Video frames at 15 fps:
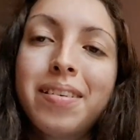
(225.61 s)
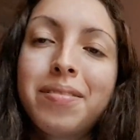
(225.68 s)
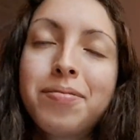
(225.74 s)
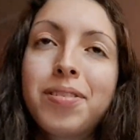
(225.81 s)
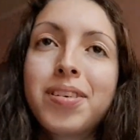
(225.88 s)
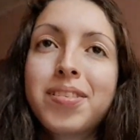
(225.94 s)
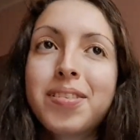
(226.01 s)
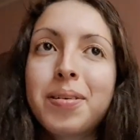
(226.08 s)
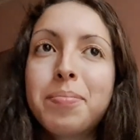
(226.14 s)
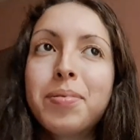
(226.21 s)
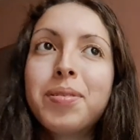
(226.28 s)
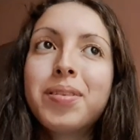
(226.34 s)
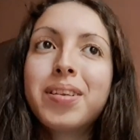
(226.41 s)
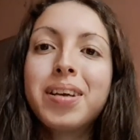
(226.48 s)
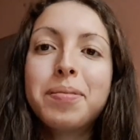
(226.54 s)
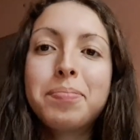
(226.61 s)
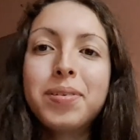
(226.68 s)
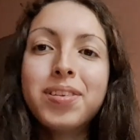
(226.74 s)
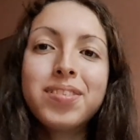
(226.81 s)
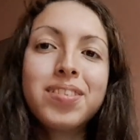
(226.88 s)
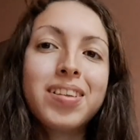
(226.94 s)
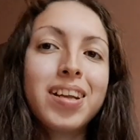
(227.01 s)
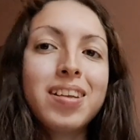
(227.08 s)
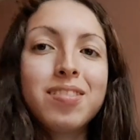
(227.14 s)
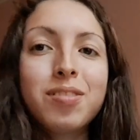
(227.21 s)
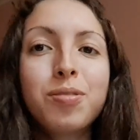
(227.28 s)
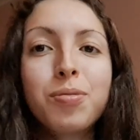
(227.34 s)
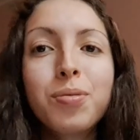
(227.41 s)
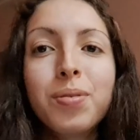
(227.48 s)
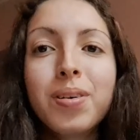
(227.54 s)
For example, a person that is
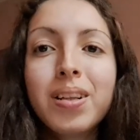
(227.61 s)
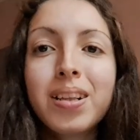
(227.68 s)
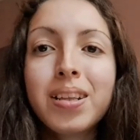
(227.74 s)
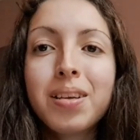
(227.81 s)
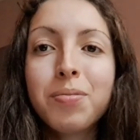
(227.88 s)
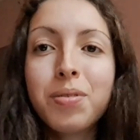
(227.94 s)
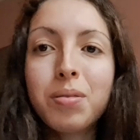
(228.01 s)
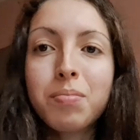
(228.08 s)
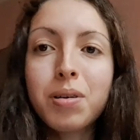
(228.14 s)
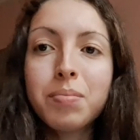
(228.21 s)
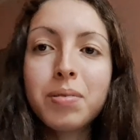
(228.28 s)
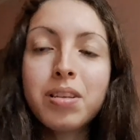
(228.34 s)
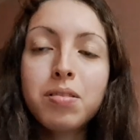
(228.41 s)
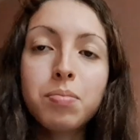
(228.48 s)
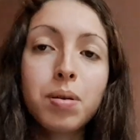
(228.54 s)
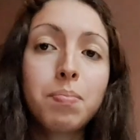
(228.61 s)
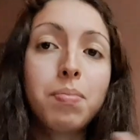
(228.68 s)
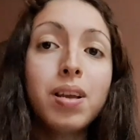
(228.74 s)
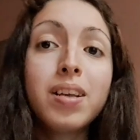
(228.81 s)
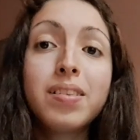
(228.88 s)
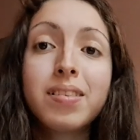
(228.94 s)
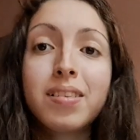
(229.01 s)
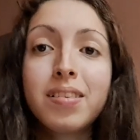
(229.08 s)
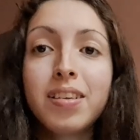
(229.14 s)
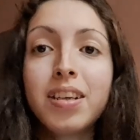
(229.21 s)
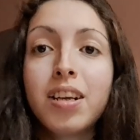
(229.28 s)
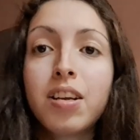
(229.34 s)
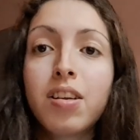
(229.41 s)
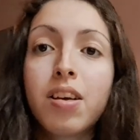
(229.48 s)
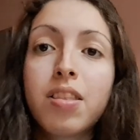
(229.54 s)
cruel in one moment but pleasant
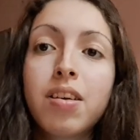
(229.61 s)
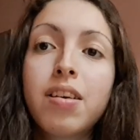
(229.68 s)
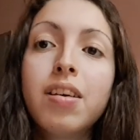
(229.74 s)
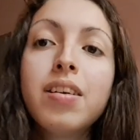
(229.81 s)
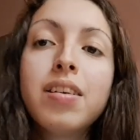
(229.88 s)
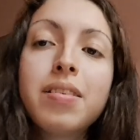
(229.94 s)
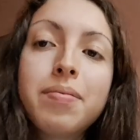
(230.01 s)
in another.